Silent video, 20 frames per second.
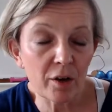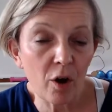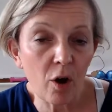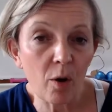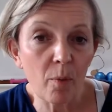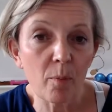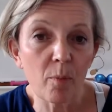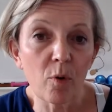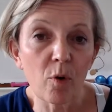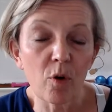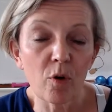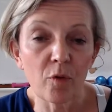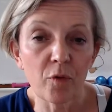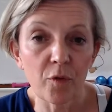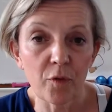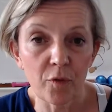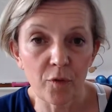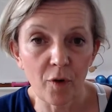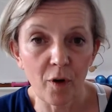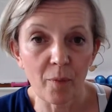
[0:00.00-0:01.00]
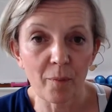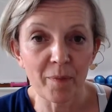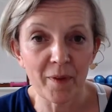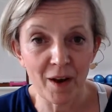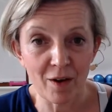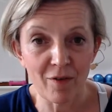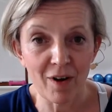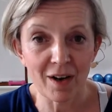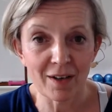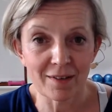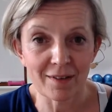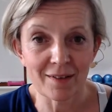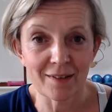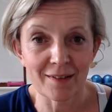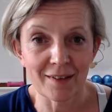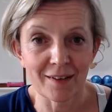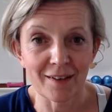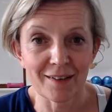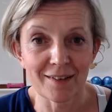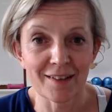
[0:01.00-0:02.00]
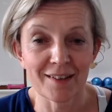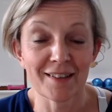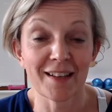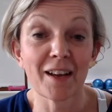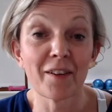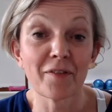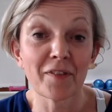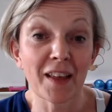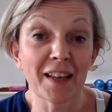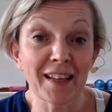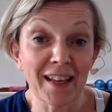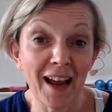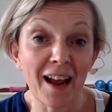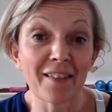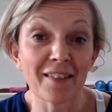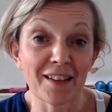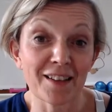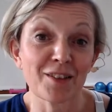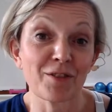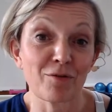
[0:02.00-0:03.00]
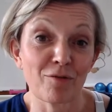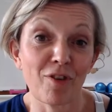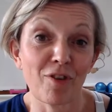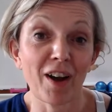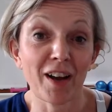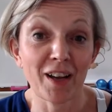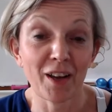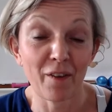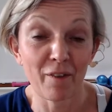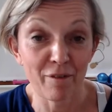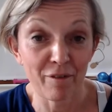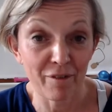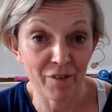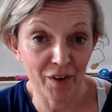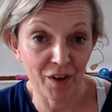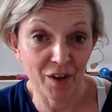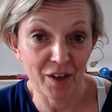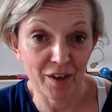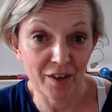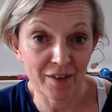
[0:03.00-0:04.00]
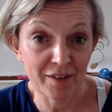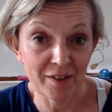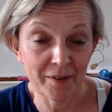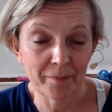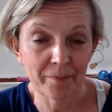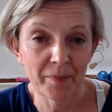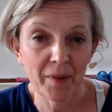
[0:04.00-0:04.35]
more from their exercises if they get this right first.